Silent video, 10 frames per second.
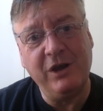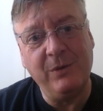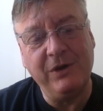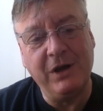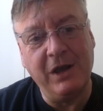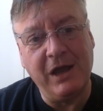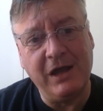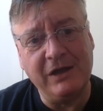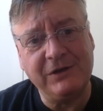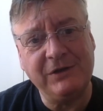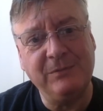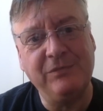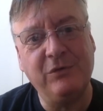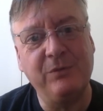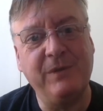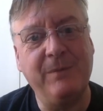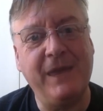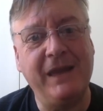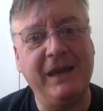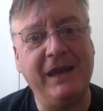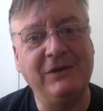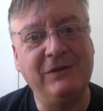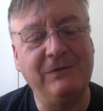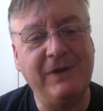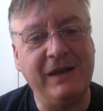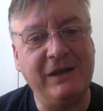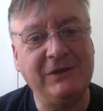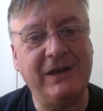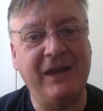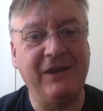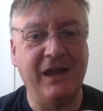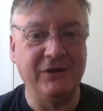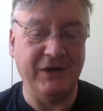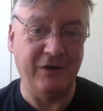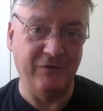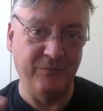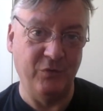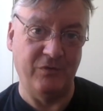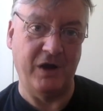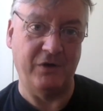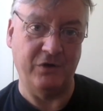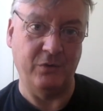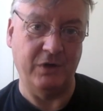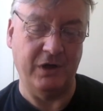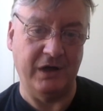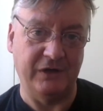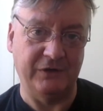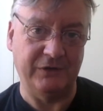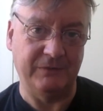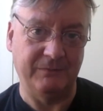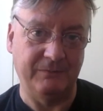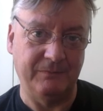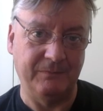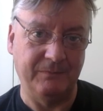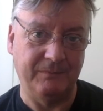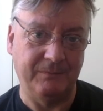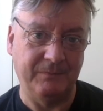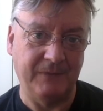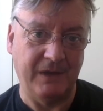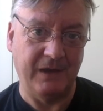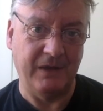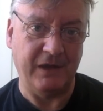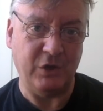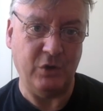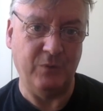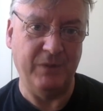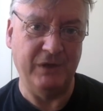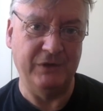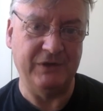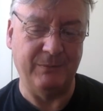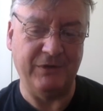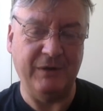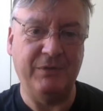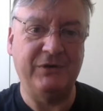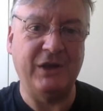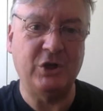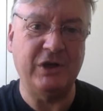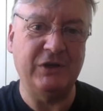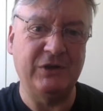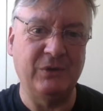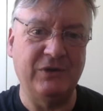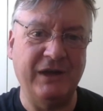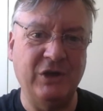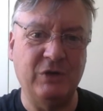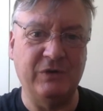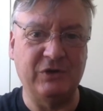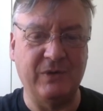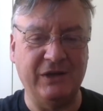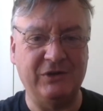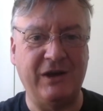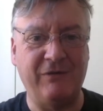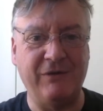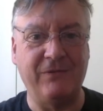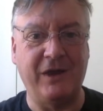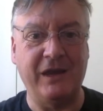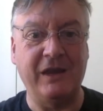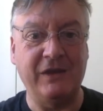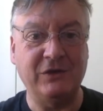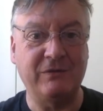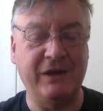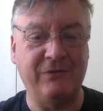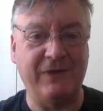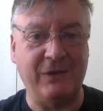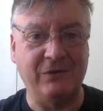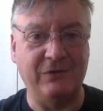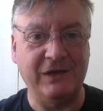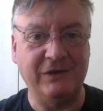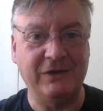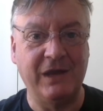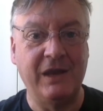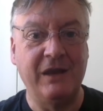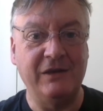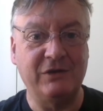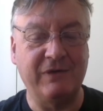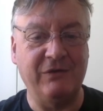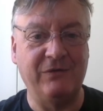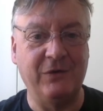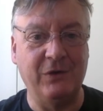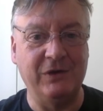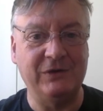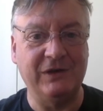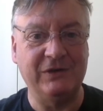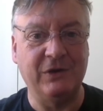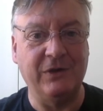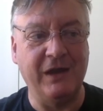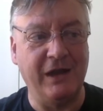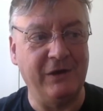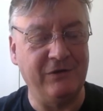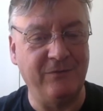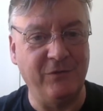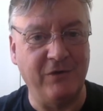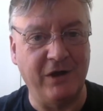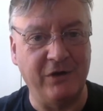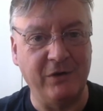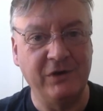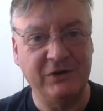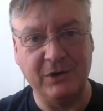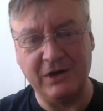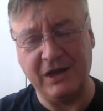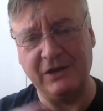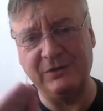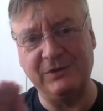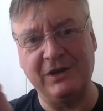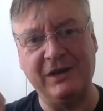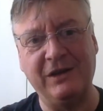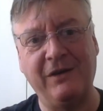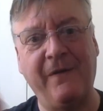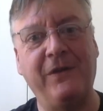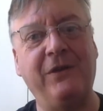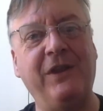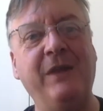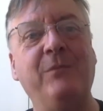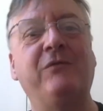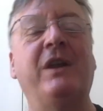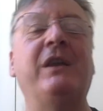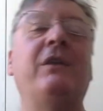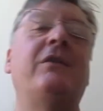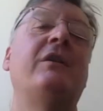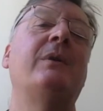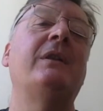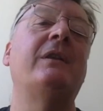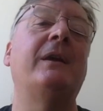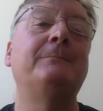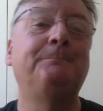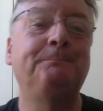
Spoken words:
with glass brought me back again to Venice, and the idea of Murano glass. That you could build something potentially so dangerous, quite terrifying in these great foundries, these great furnaces on the island of Murano. So glass was a little theme running through it there.